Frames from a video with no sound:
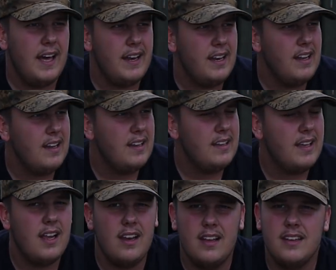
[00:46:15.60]
and
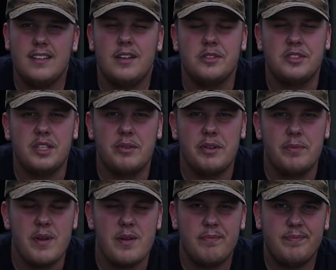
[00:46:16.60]
yeah, I'll see you in
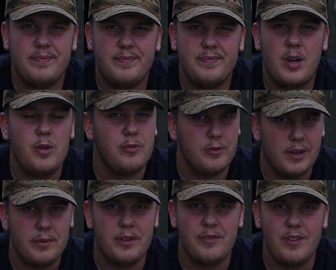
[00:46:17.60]
a bit,
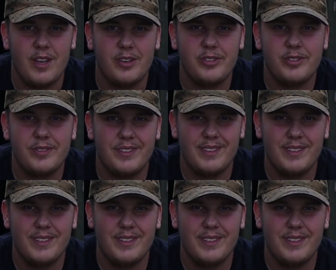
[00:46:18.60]
hopefully with a fish.